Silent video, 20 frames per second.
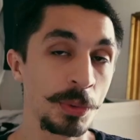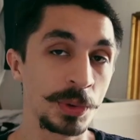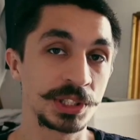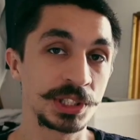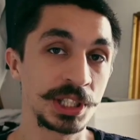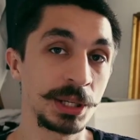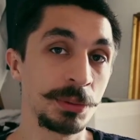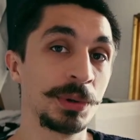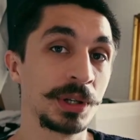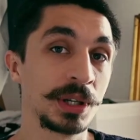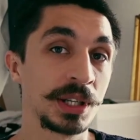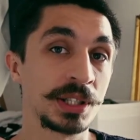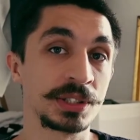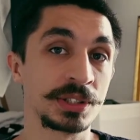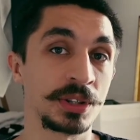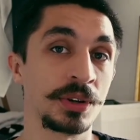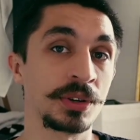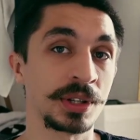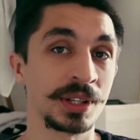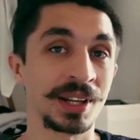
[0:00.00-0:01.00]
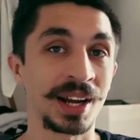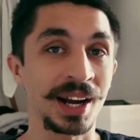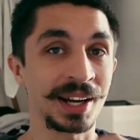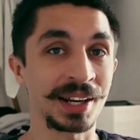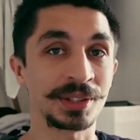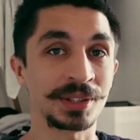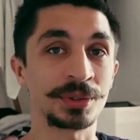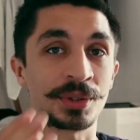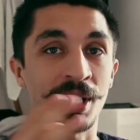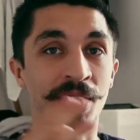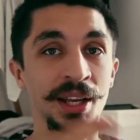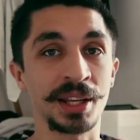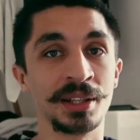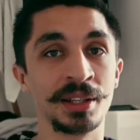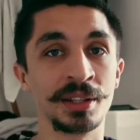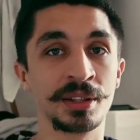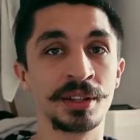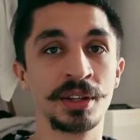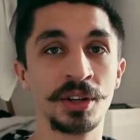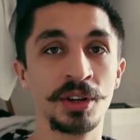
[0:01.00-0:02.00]
typically start in either
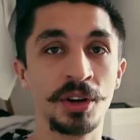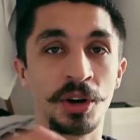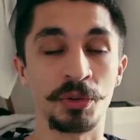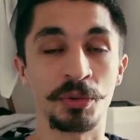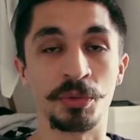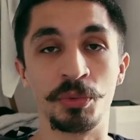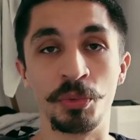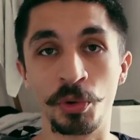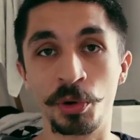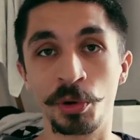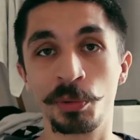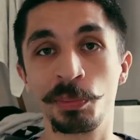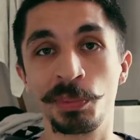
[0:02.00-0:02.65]
end of world